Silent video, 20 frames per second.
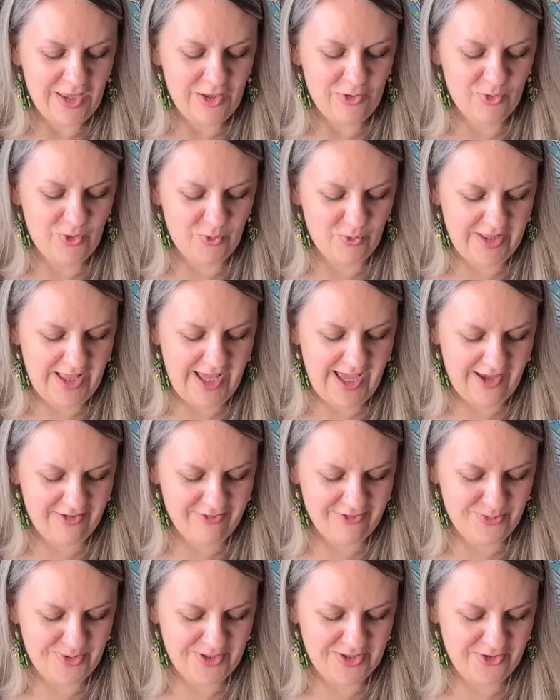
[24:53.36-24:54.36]
we will have
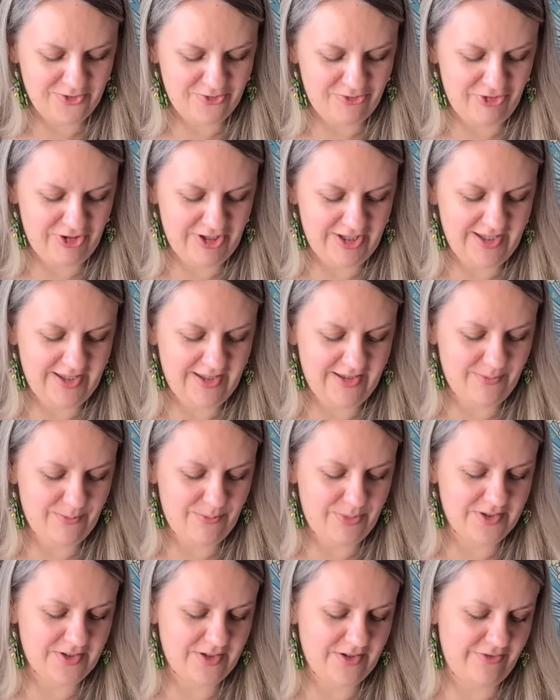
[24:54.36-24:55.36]
a bit of a
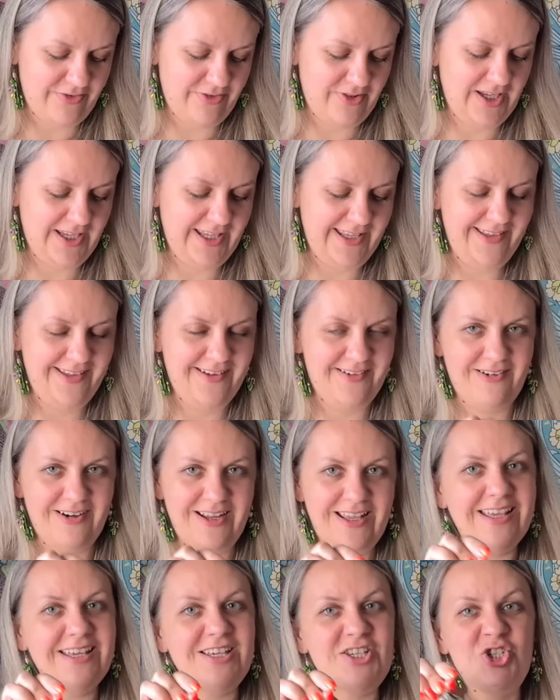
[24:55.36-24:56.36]
butterfly
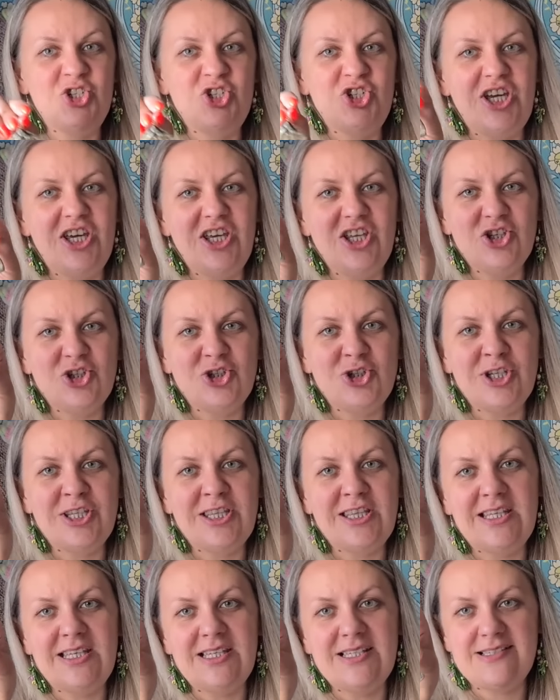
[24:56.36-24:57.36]
earring exchange.
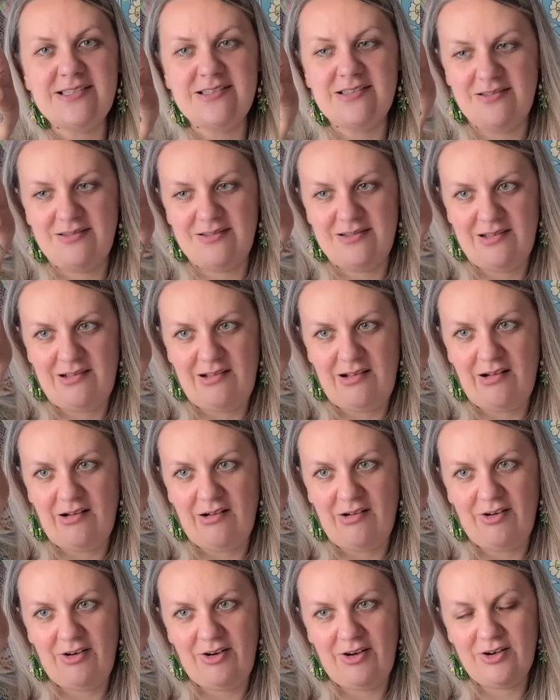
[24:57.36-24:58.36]
These
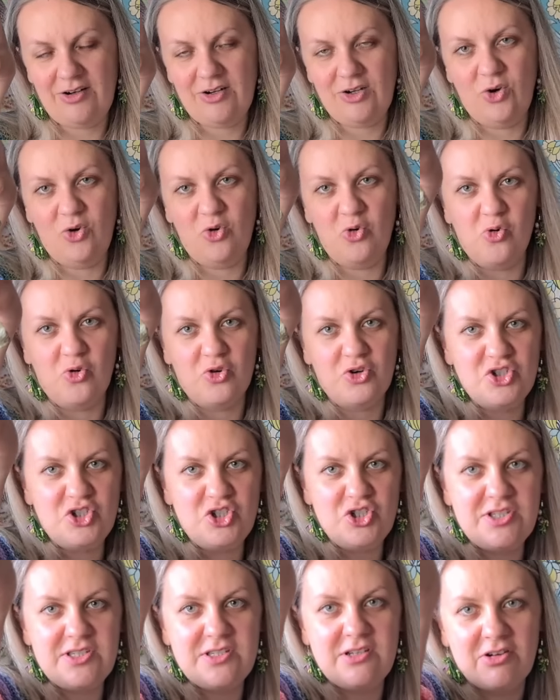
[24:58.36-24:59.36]
are
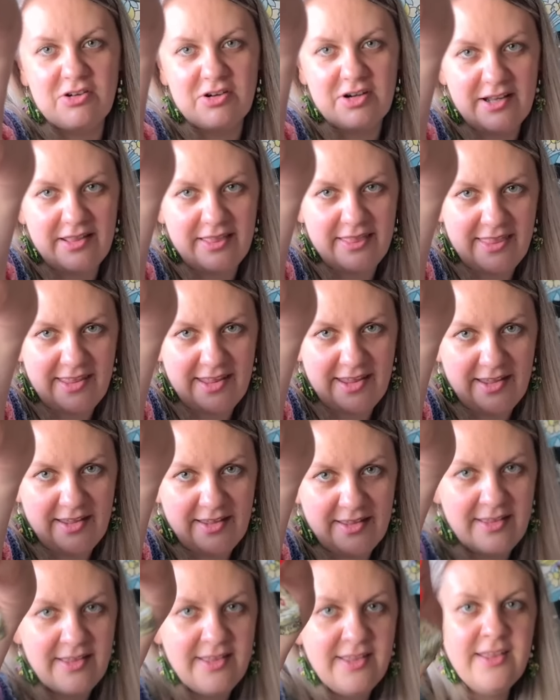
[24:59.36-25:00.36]
gorgeous, aren't they?
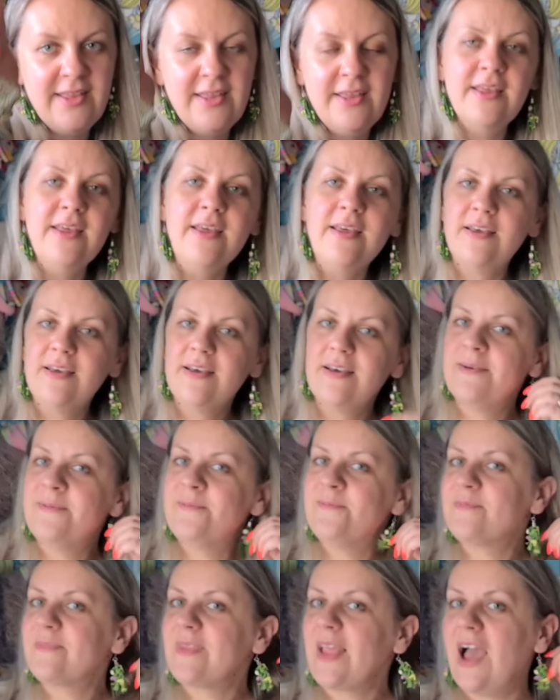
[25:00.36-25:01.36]

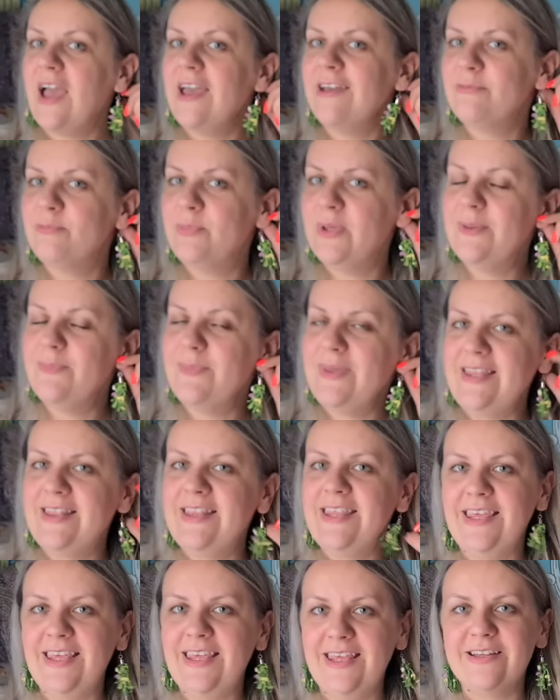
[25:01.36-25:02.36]
I have big
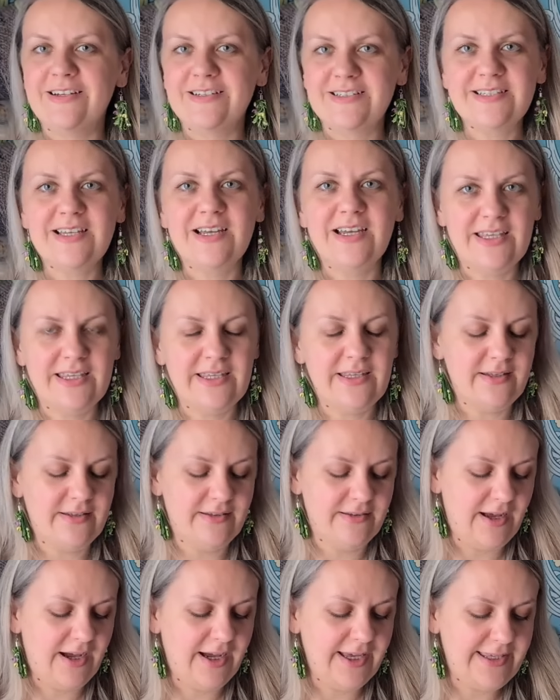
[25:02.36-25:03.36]
meaty ears. I
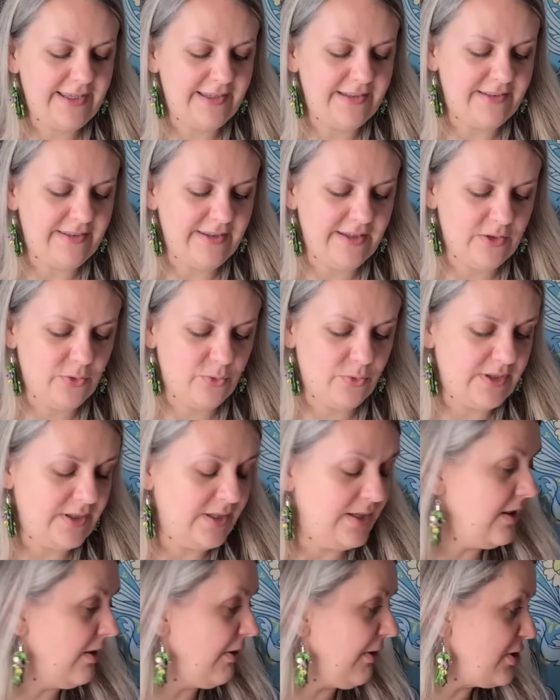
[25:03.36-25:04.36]
can deal with
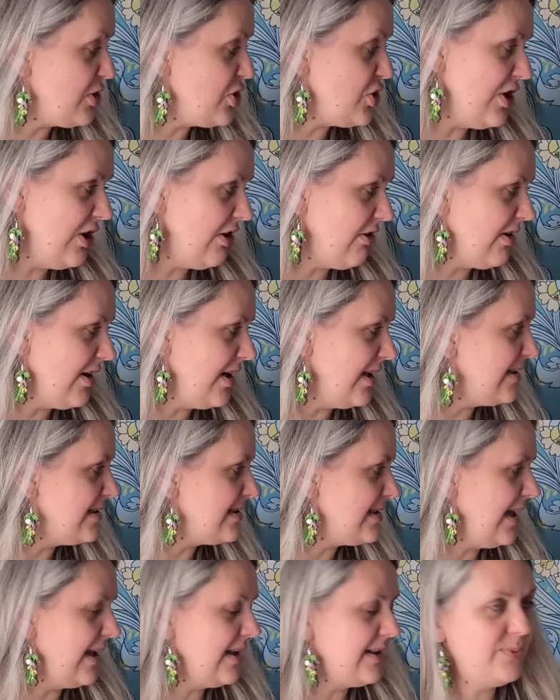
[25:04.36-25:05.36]
large earrings,
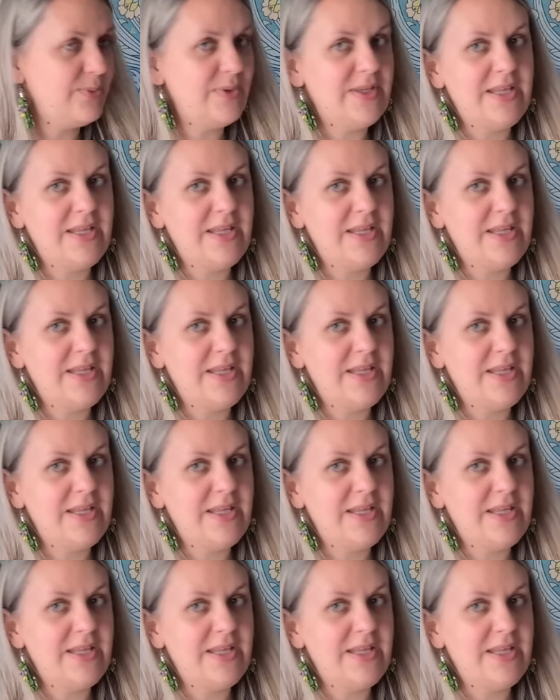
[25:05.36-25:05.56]
and a bit